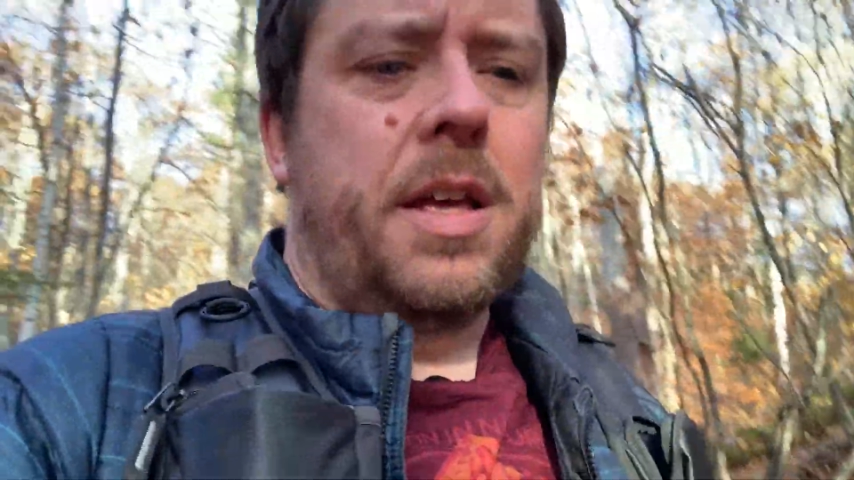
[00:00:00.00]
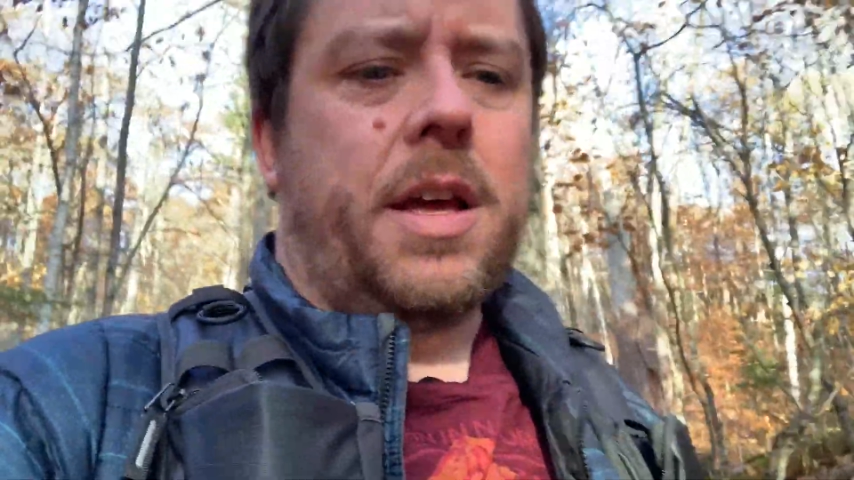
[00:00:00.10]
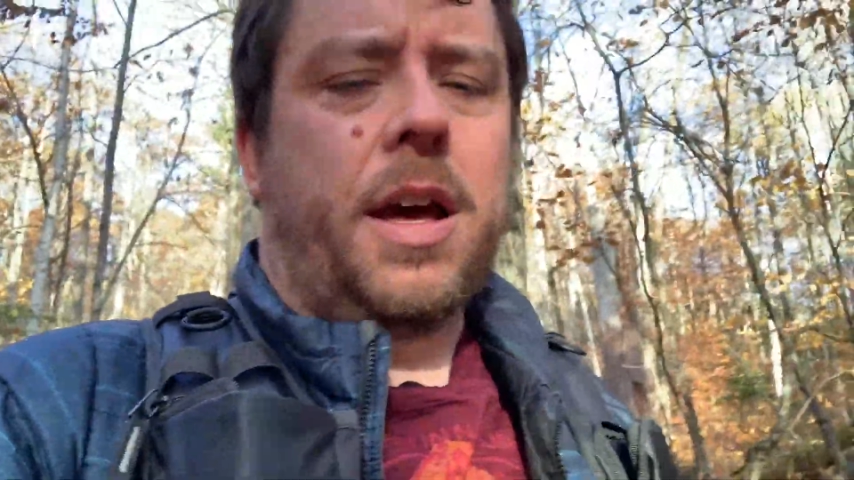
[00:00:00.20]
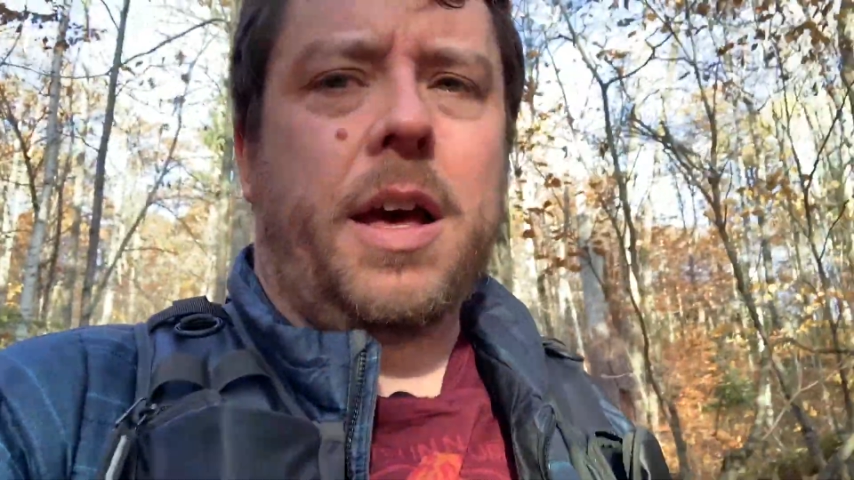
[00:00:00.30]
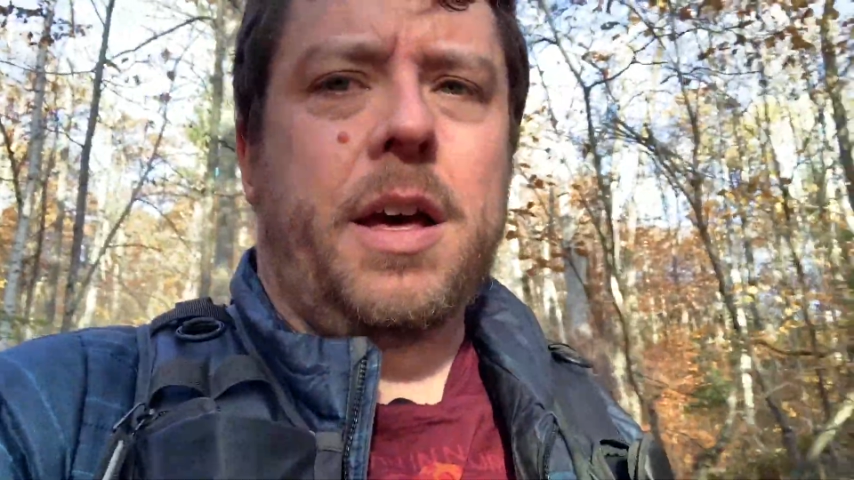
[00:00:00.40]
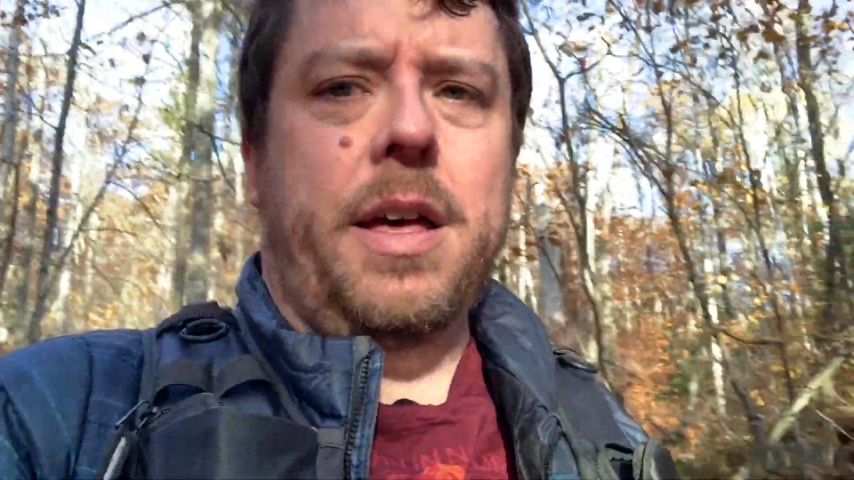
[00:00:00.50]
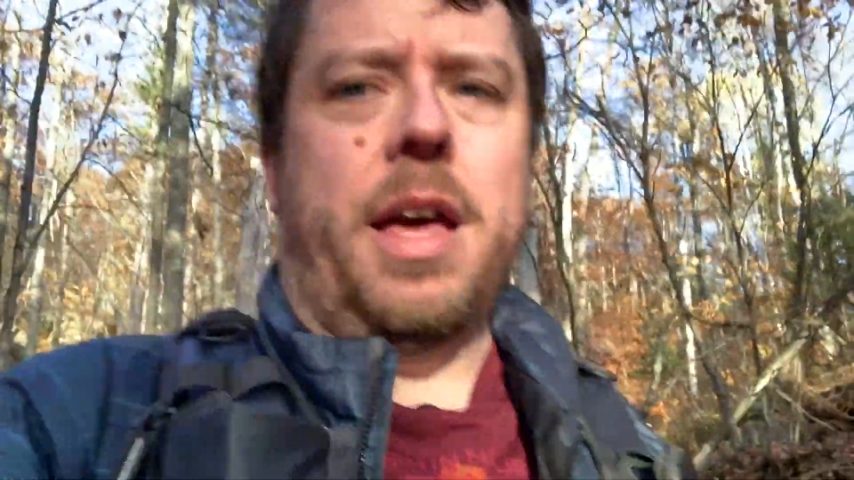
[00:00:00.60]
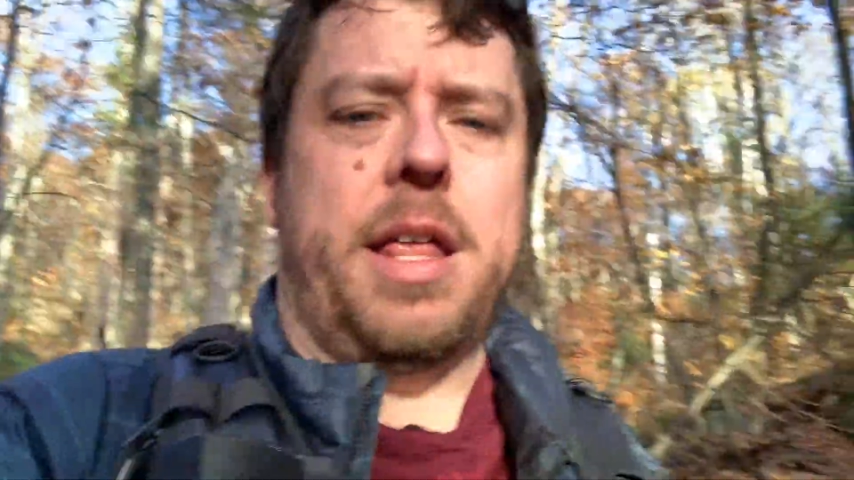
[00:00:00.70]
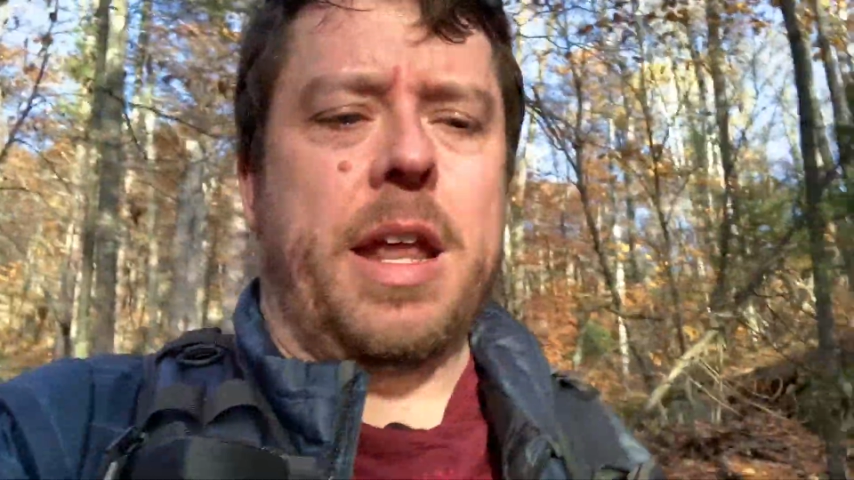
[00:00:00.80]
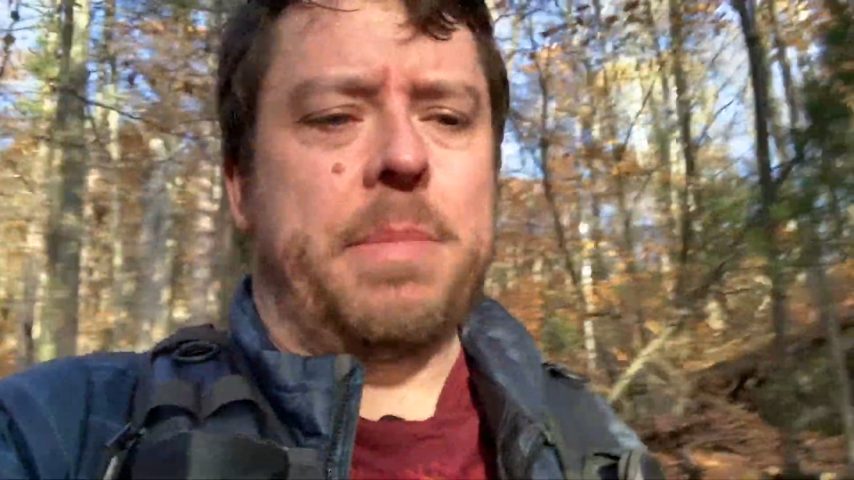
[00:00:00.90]

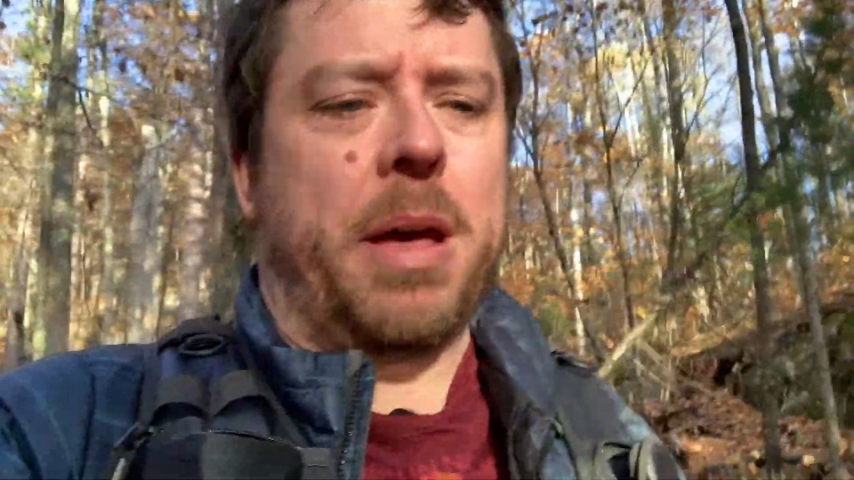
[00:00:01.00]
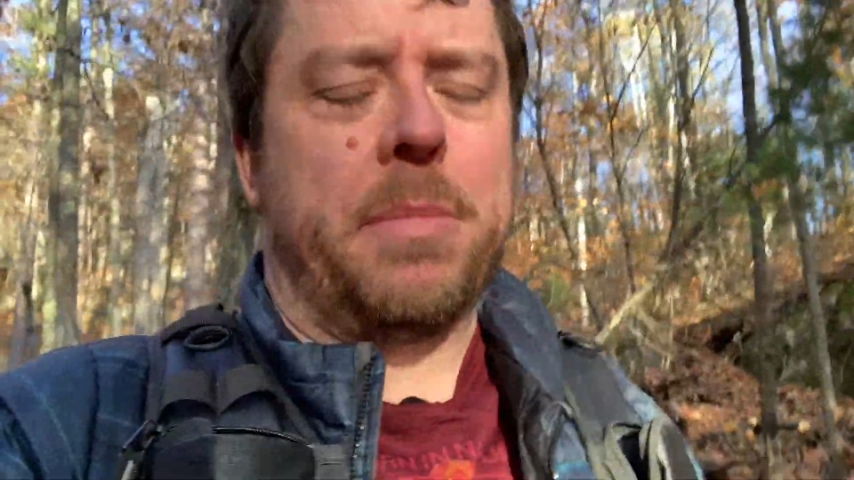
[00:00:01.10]
and I'm at